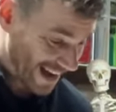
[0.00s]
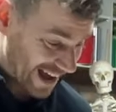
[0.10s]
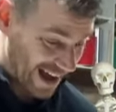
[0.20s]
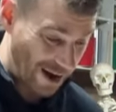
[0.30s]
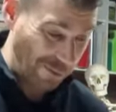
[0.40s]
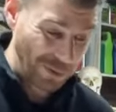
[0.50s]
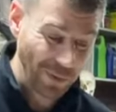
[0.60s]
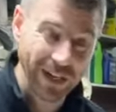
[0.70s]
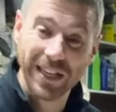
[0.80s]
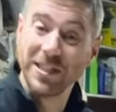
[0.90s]
Uh,
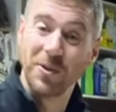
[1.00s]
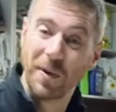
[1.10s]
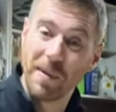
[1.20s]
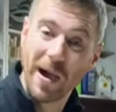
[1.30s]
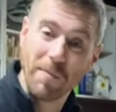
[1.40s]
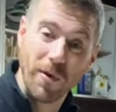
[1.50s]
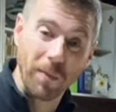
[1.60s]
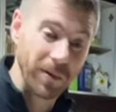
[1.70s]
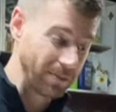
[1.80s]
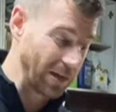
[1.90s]
woodworking is all about
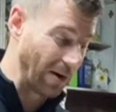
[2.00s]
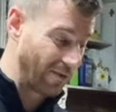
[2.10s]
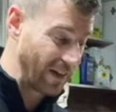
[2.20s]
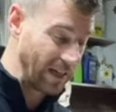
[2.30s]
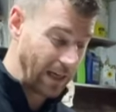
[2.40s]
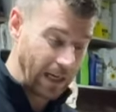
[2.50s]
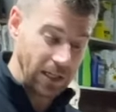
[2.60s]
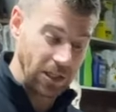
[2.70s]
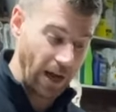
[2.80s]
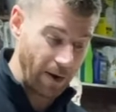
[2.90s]
problem solving,
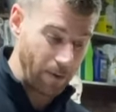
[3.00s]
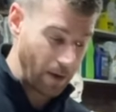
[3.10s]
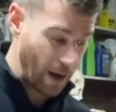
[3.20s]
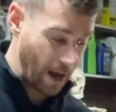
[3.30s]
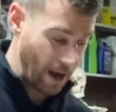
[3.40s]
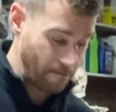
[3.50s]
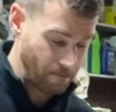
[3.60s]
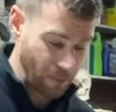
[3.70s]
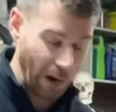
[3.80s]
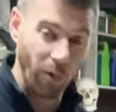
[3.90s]
so um,
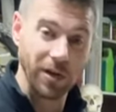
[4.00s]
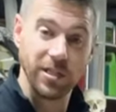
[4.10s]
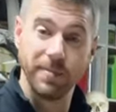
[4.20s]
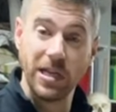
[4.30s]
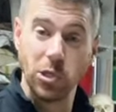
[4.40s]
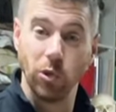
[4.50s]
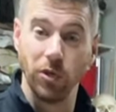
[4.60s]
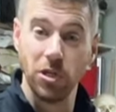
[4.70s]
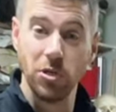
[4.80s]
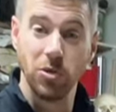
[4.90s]
I wanted to make sure that
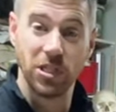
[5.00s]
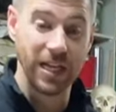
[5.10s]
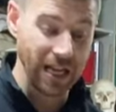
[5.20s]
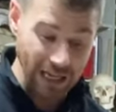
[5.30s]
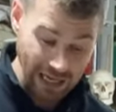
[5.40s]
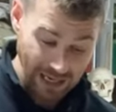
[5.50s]
you see